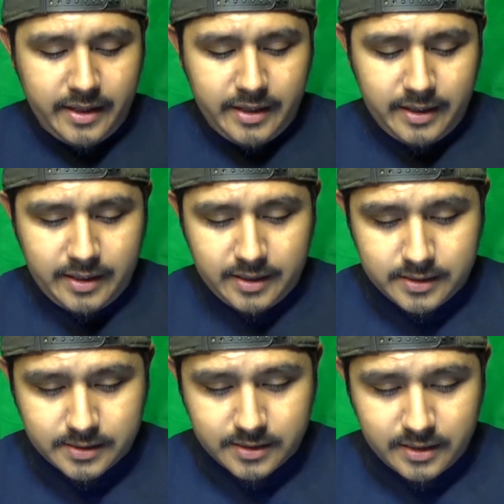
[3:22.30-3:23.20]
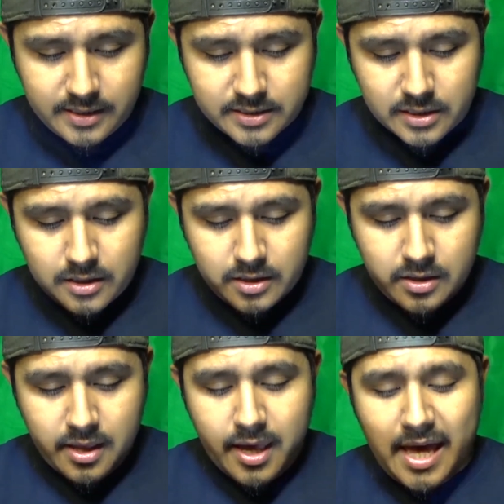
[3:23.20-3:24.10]
is this
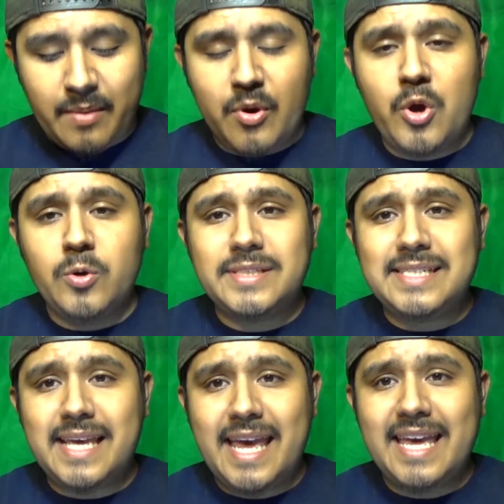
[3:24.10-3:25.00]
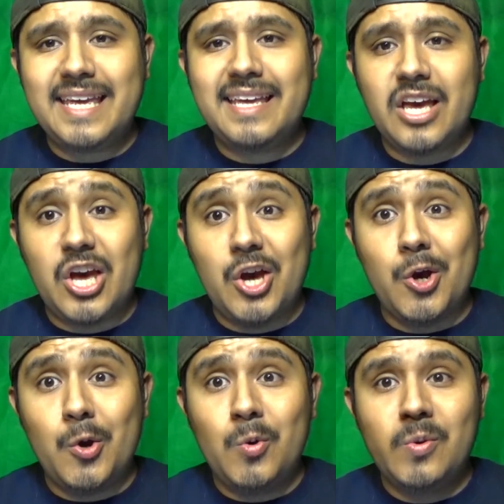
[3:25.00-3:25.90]

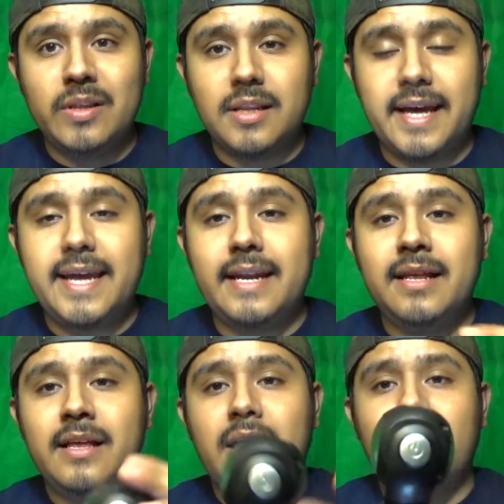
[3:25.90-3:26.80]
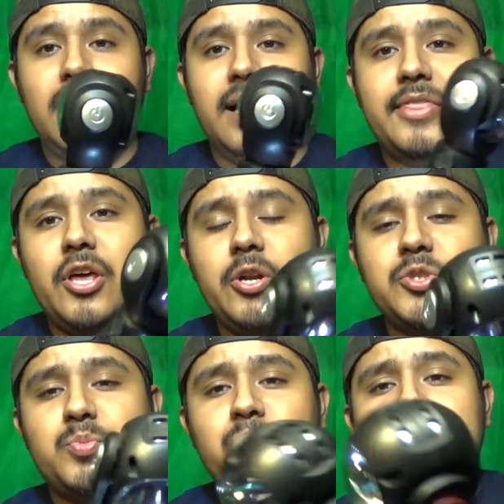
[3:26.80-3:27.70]
MODAO light. Thought it
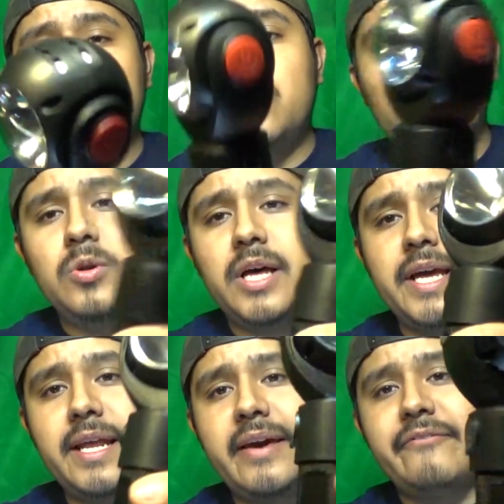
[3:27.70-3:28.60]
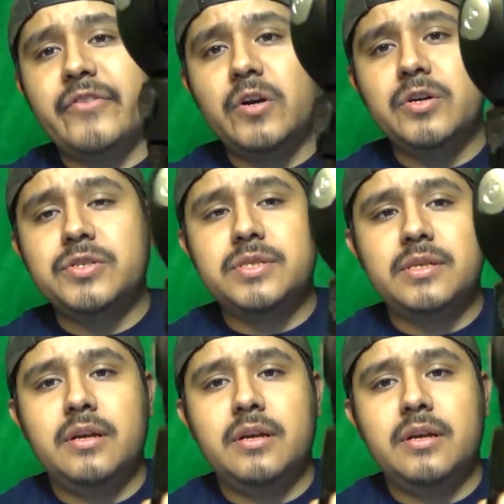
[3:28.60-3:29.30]
was a pretty cool light at first.